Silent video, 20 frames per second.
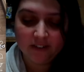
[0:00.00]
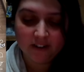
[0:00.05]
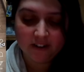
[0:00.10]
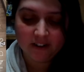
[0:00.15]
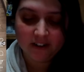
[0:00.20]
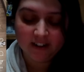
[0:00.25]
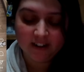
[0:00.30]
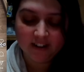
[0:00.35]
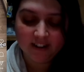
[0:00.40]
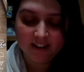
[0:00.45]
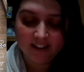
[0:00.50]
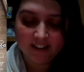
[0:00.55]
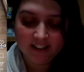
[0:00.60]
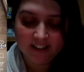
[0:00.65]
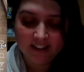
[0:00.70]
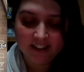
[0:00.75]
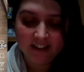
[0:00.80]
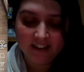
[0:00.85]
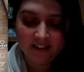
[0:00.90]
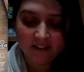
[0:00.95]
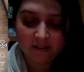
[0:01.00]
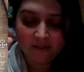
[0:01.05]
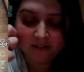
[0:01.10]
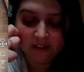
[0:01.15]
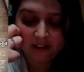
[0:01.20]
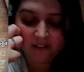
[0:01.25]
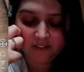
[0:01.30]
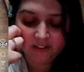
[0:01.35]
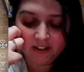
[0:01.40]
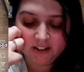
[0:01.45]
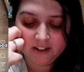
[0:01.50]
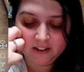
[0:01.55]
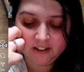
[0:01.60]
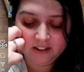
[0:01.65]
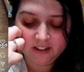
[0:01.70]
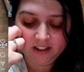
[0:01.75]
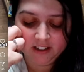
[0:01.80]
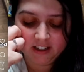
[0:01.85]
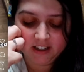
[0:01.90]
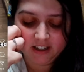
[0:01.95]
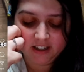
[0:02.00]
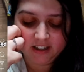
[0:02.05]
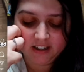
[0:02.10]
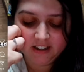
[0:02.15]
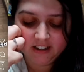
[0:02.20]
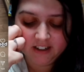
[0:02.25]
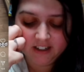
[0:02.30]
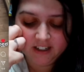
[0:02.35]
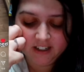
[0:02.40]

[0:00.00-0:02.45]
her and, give it to her in the end.